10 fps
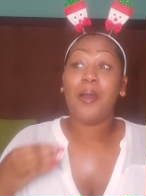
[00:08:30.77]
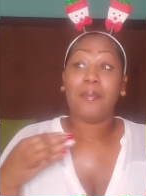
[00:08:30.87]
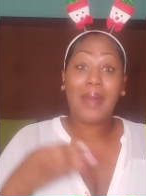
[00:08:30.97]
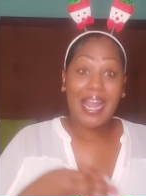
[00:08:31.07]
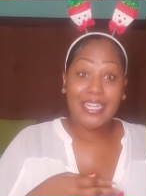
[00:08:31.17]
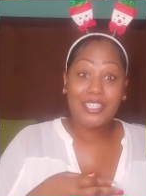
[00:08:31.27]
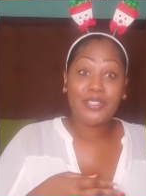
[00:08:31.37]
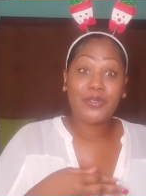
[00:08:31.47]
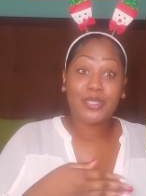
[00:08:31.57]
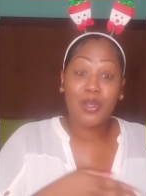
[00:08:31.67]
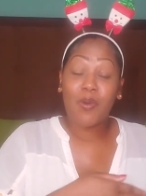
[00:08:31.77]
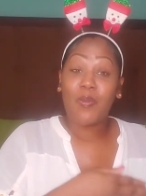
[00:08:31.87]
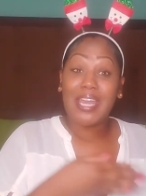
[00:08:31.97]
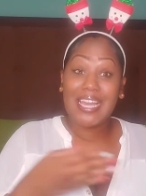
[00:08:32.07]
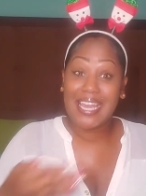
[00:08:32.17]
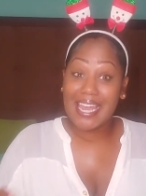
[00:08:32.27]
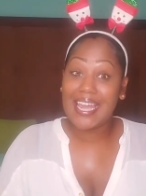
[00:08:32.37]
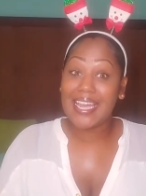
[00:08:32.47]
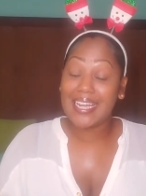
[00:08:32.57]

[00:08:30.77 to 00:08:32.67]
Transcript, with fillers: mind you so we get